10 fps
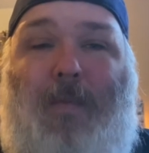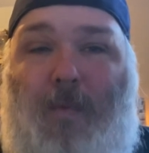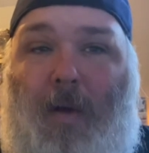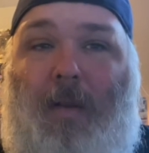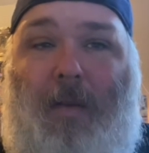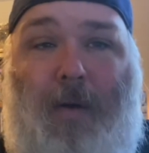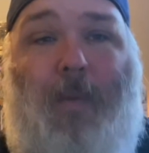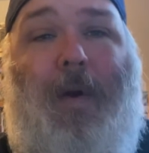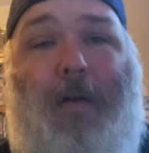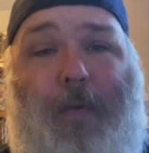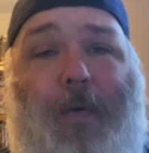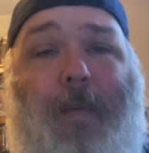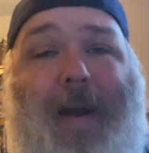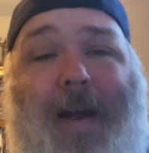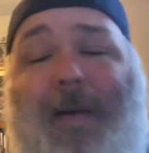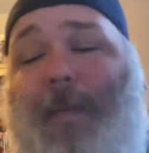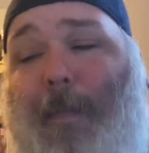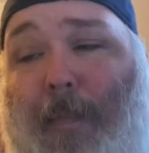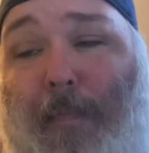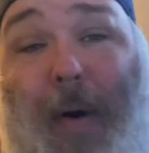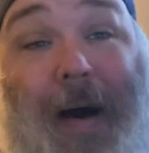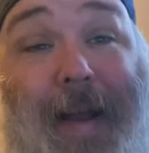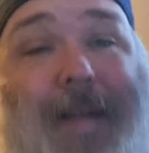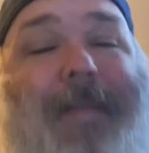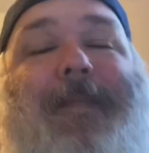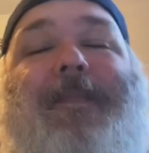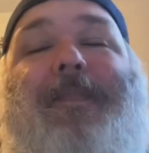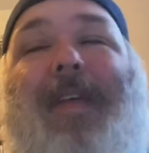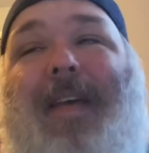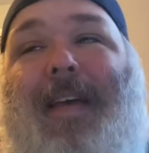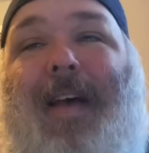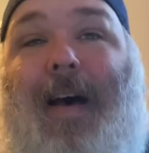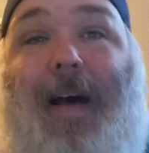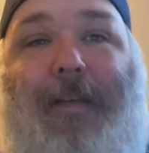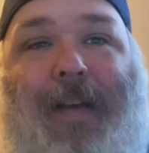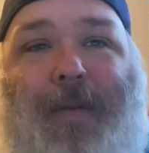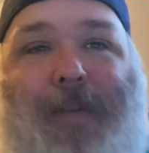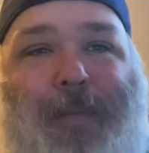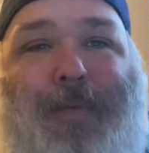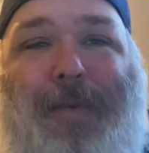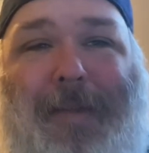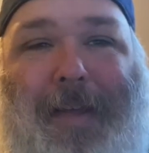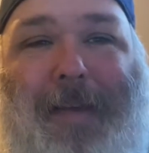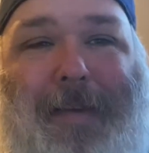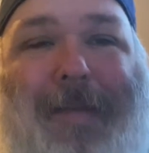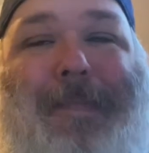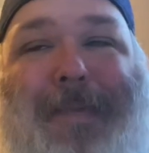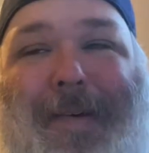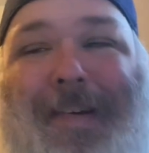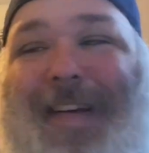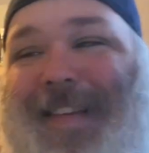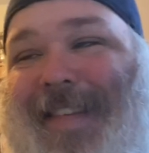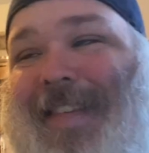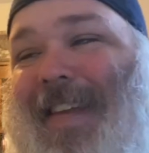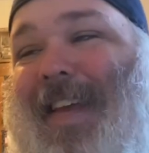a little worse for wear, but I found some really good books.